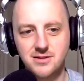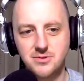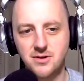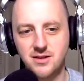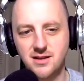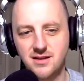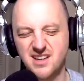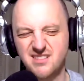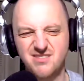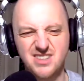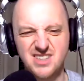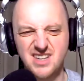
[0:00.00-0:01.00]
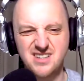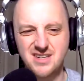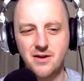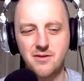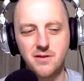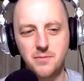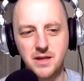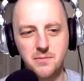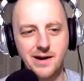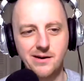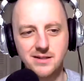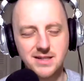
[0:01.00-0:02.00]
Sort of thing. Like that's just how I feel about the
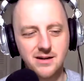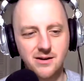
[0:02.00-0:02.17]
pirates.